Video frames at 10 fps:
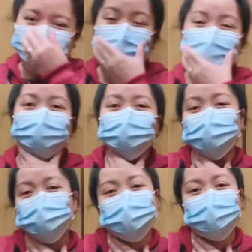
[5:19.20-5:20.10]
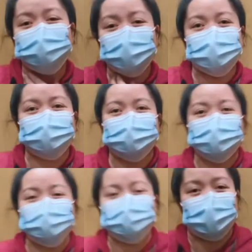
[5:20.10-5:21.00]
Na-conscious siya mag ano, hindi
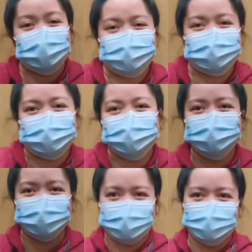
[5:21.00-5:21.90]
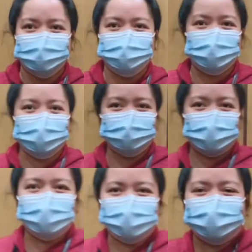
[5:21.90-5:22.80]
vlogger, mag
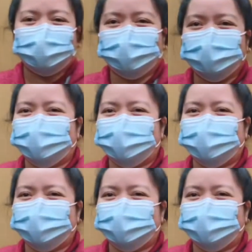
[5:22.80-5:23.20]
video.